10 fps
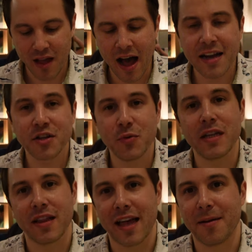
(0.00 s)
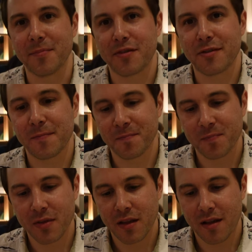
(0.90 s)
I do eat lambs.
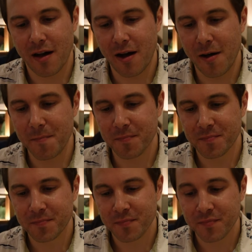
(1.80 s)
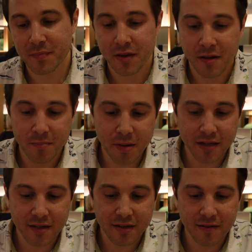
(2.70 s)
Um, but,